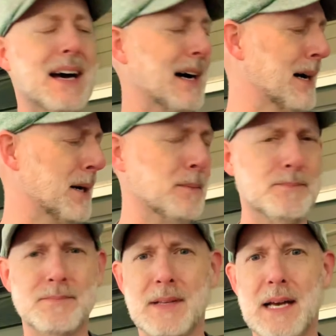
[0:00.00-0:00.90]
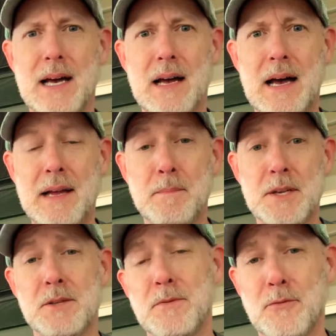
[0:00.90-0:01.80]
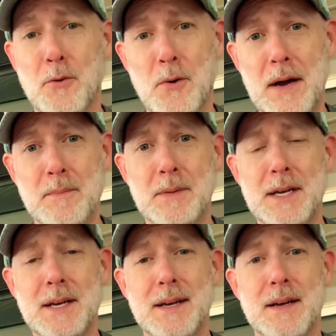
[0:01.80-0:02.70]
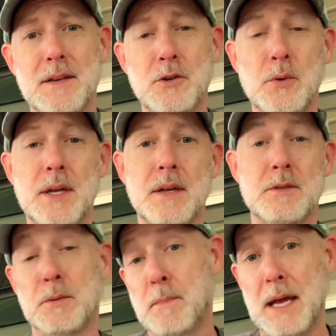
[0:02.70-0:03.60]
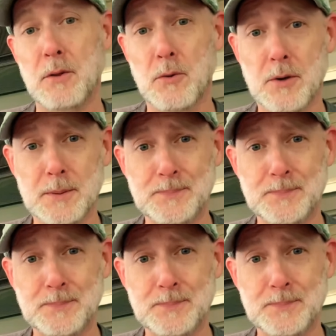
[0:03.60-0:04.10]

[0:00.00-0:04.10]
I had mentioned before I'm doing some mail order,